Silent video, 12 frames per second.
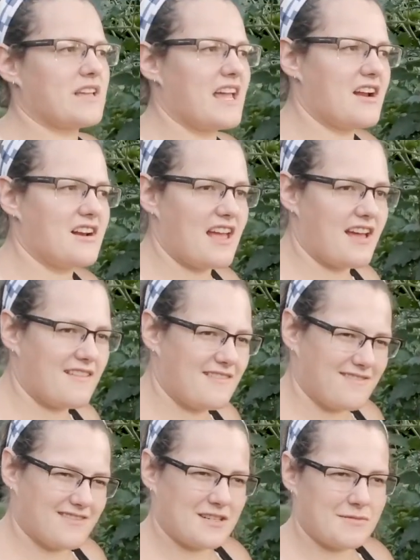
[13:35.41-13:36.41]
care to have
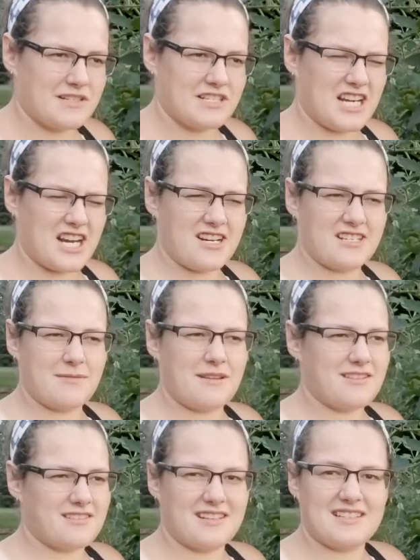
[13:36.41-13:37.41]
cherry
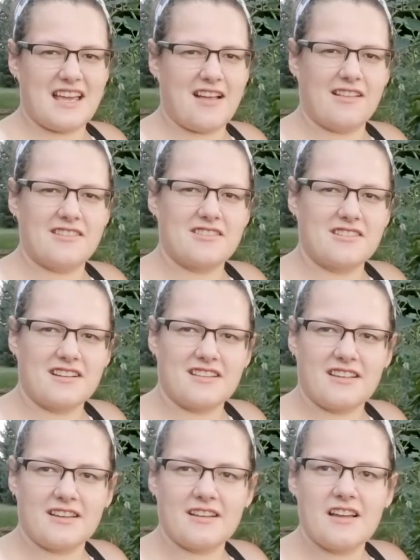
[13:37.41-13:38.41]
tomatoes on salads or
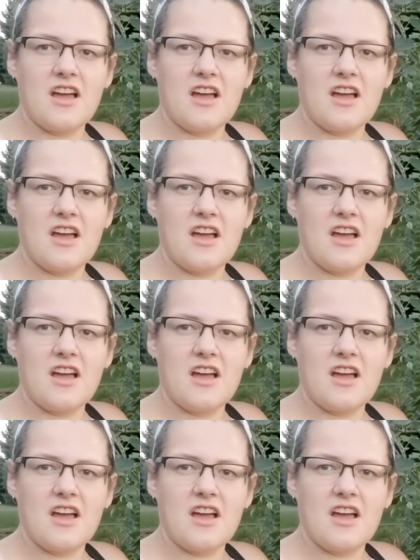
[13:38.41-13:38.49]
anything,